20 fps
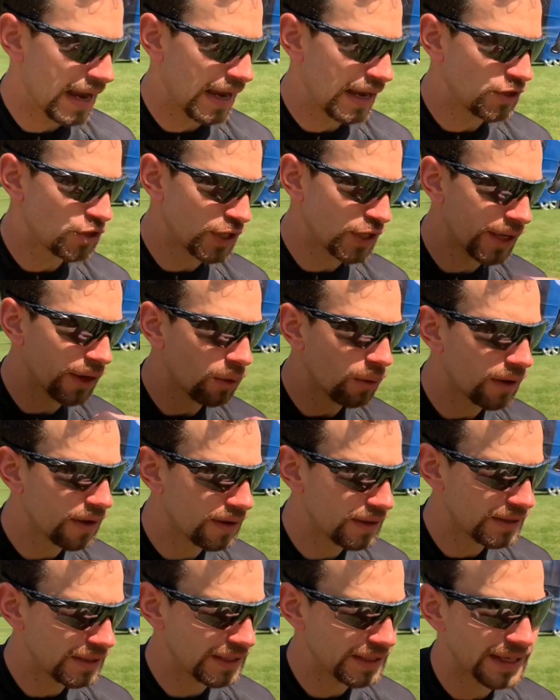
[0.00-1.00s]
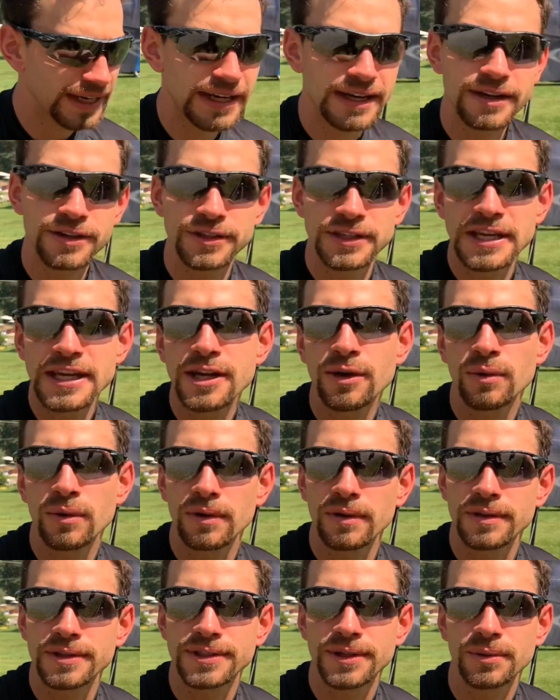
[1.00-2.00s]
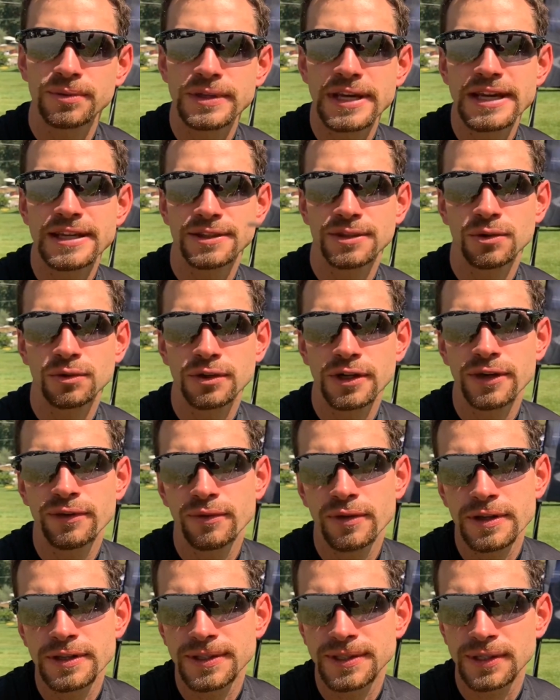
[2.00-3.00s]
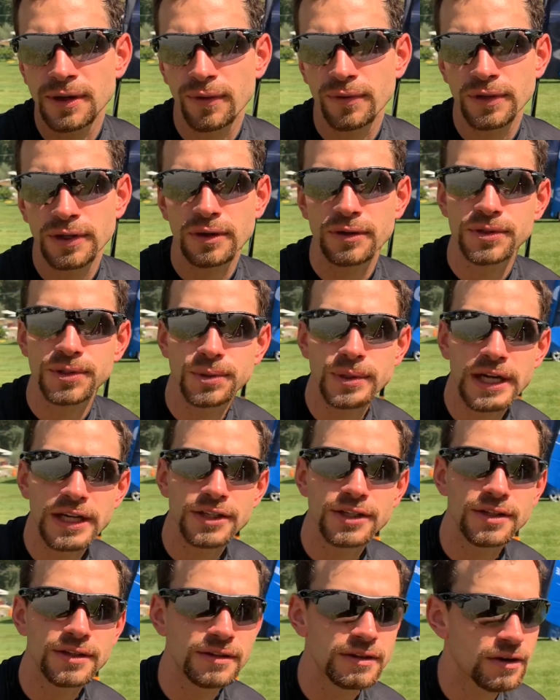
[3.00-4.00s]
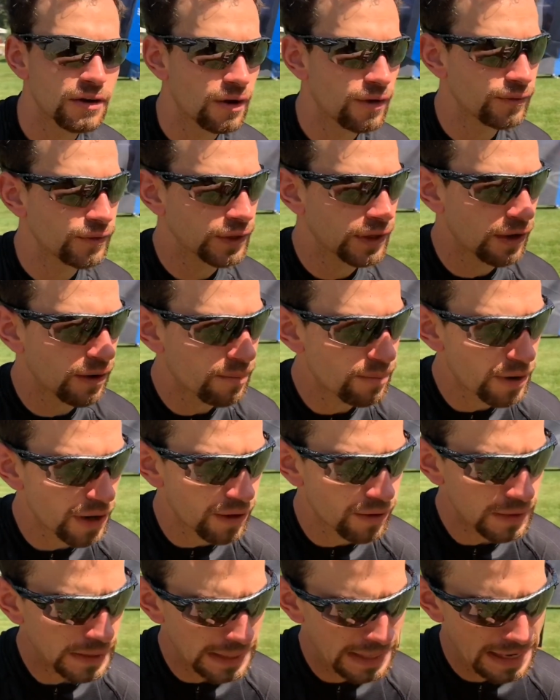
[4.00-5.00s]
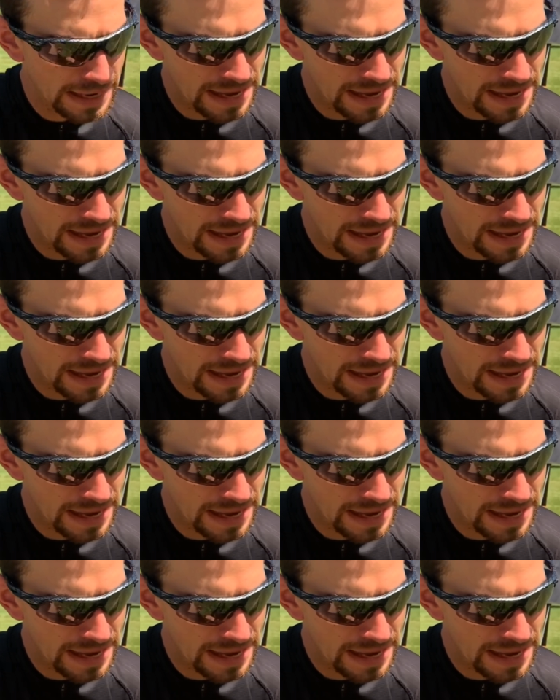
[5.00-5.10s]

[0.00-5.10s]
In general, the tire is equal, so there's no difference of the construction of the compound.